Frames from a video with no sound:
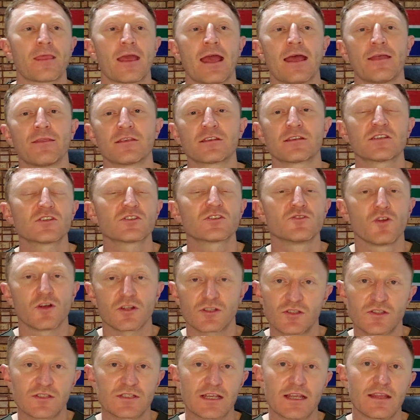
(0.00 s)
And this is not
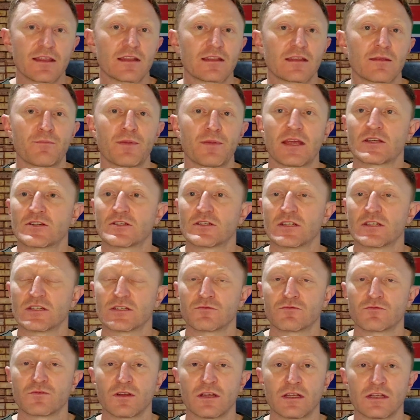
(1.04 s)
to say that the patient
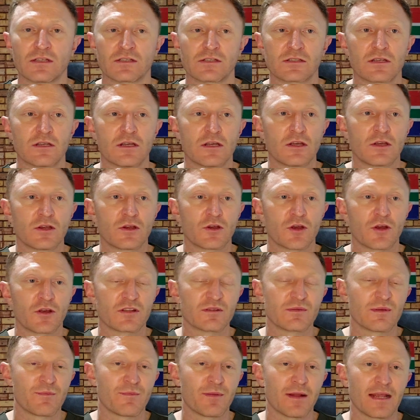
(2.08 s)
is going
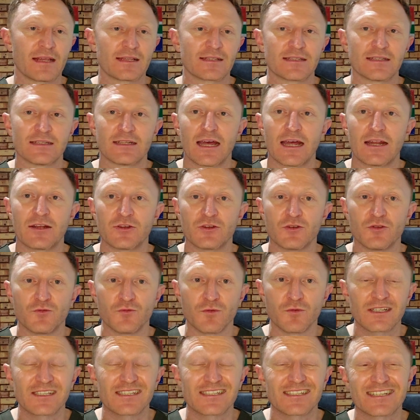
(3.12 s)
to be placed in undue
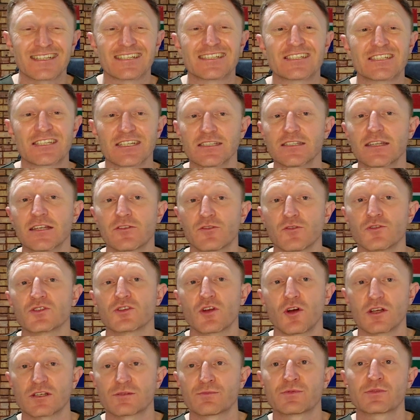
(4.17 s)
risks. It's just that those
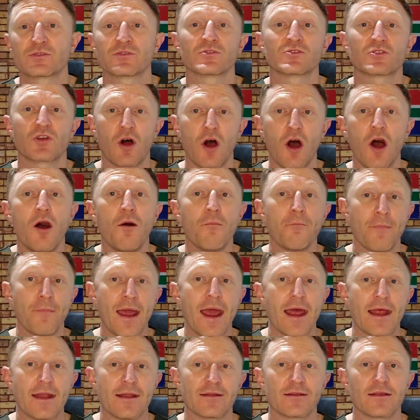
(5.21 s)
hospitals are
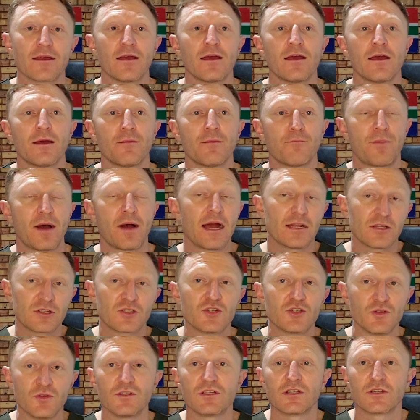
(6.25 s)
manned by
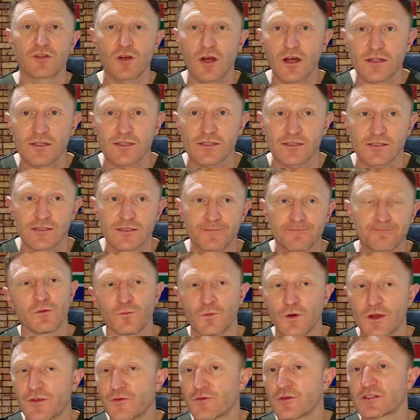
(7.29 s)
junior doctors.
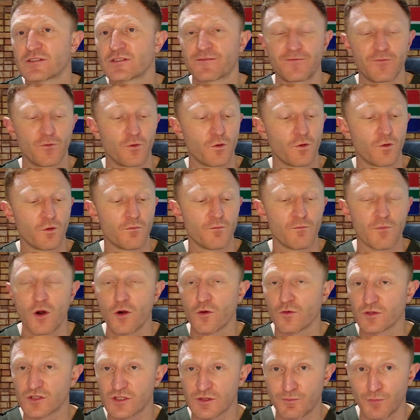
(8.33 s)
Whether it's for
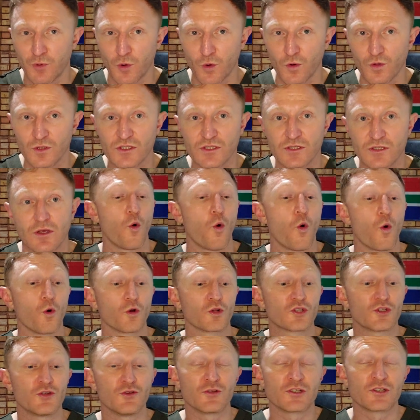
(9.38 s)
moral support or
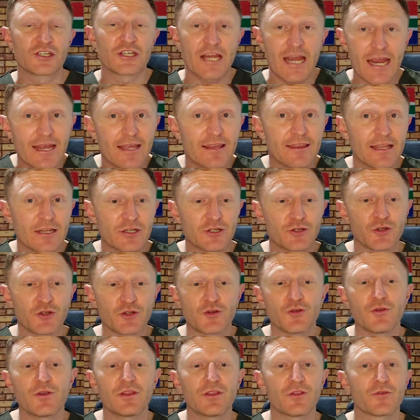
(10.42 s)
to check that you're
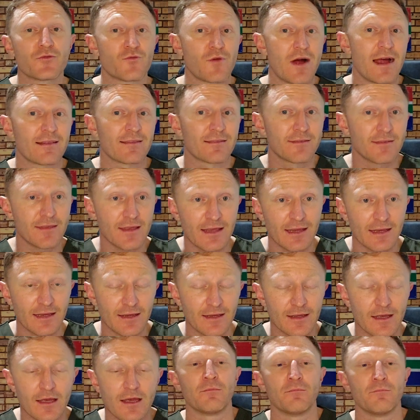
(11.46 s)
doing the right
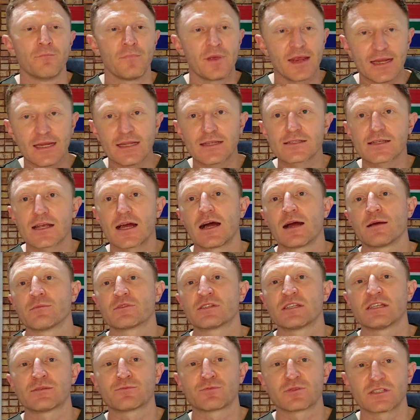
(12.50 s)
thing, many
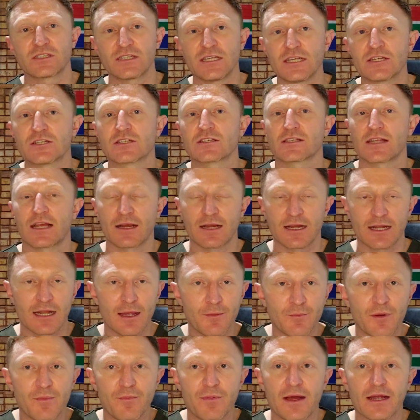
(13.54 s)
times these procedures like
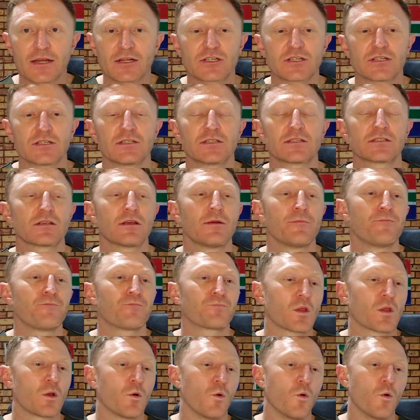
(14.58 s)
lumbar punctures
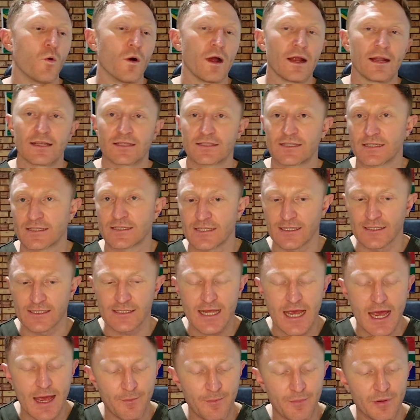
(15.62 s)
or an anesthetic
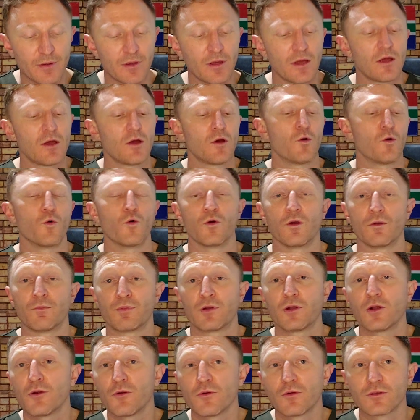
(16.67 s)
tap or a
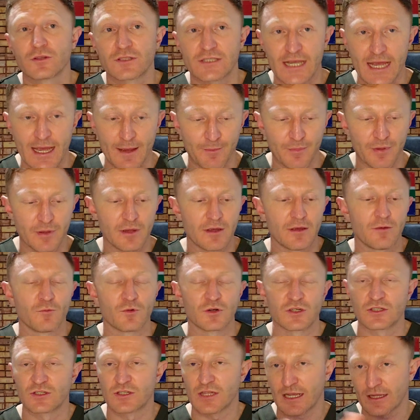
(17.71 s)
pleural tap,
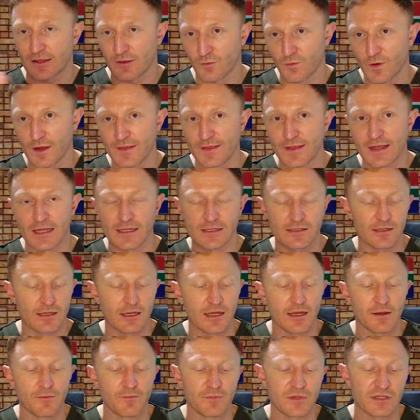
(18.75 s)
which is like the one that
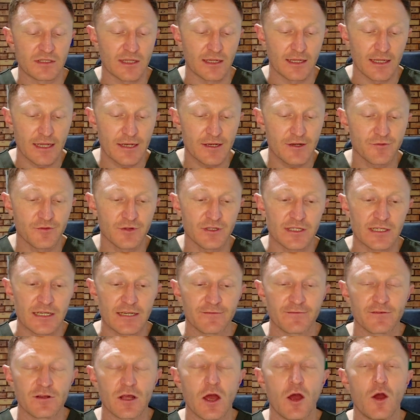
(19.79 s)
Mr. London
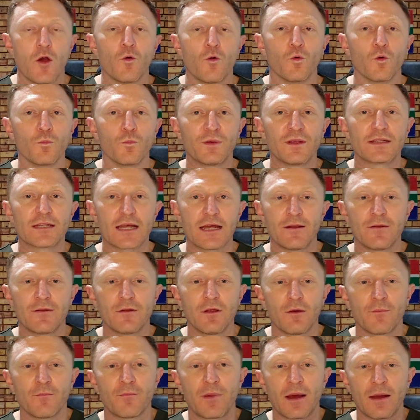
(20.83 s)
received, will be done
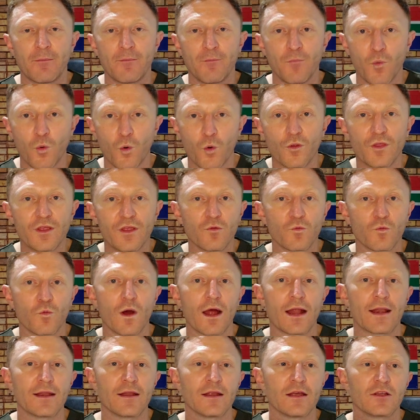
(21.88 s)
by more than
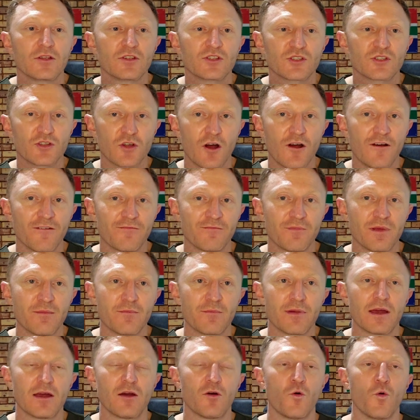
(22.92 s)
1 staff
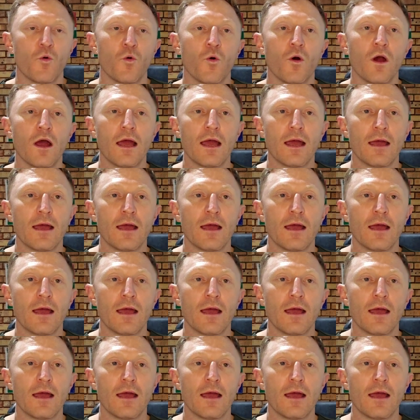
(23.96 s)
member or